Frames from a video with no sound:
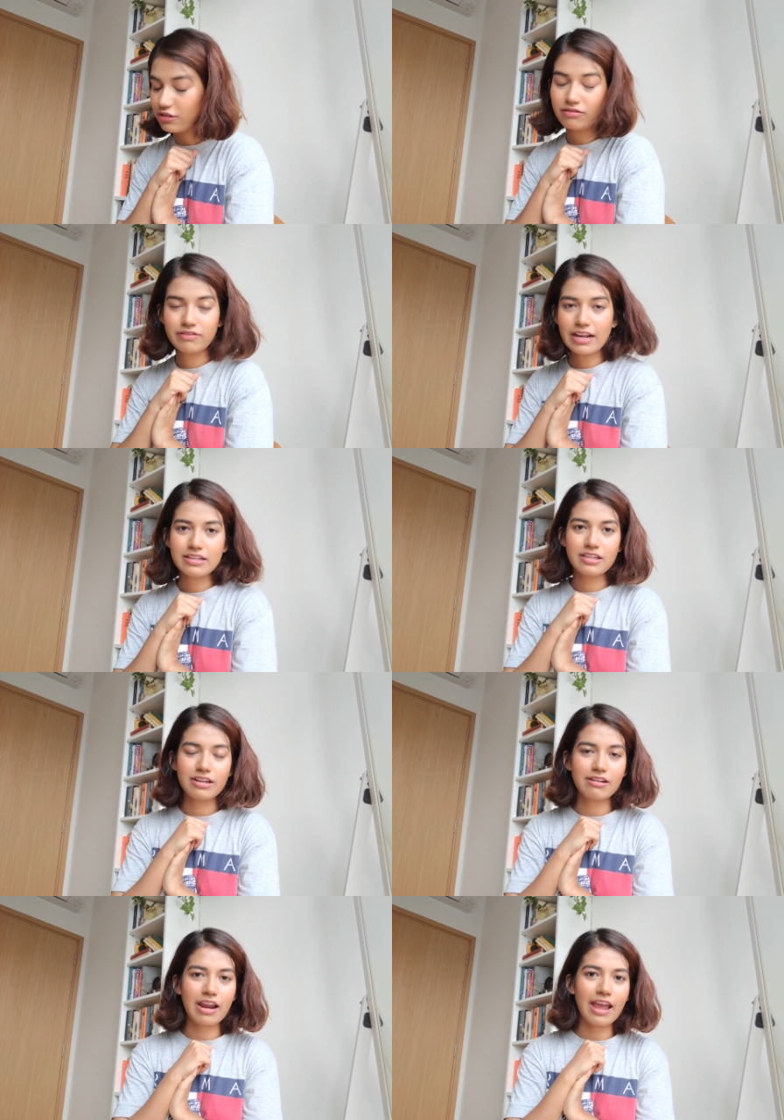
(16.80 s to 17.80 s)
good finds
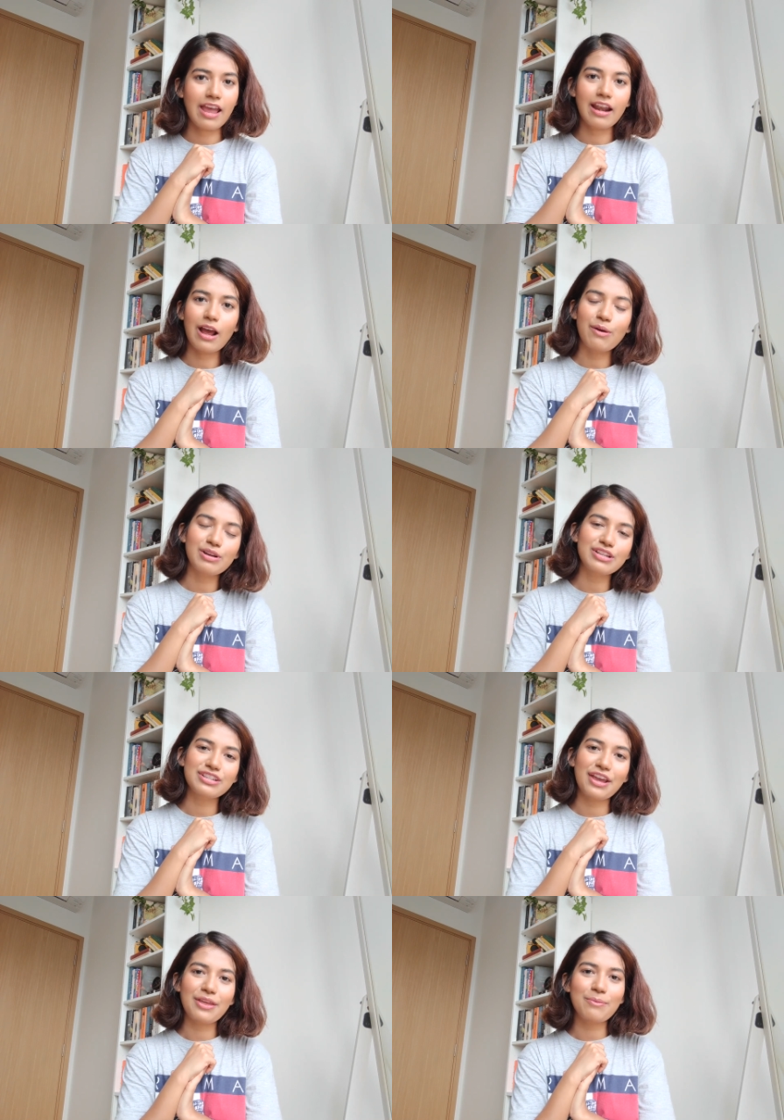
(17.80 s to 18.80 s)
here and I want to
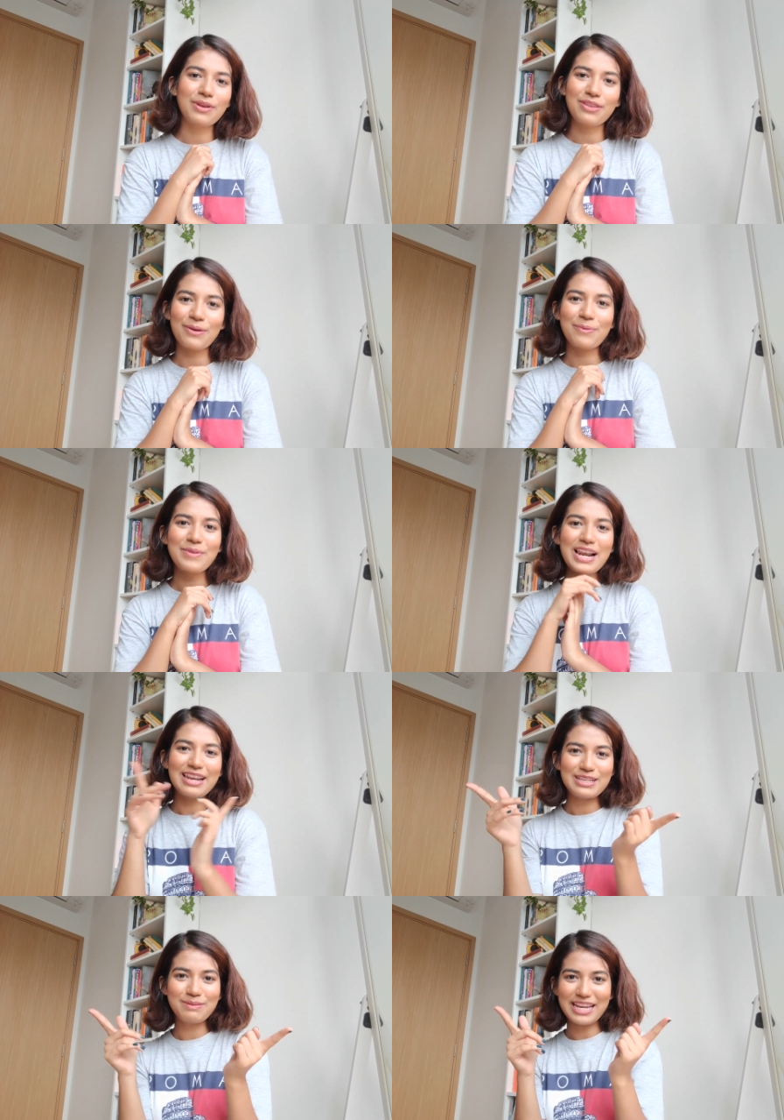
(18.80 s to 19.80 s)
share them with you.
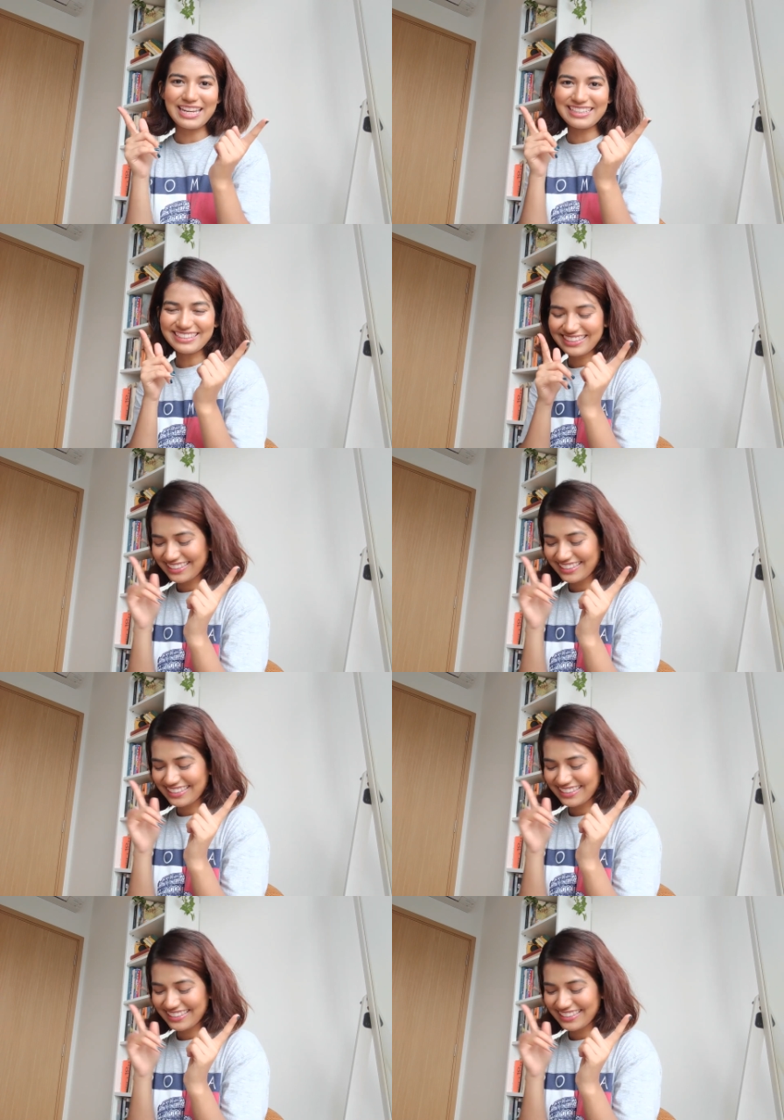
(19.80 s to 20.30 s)
Let's begin.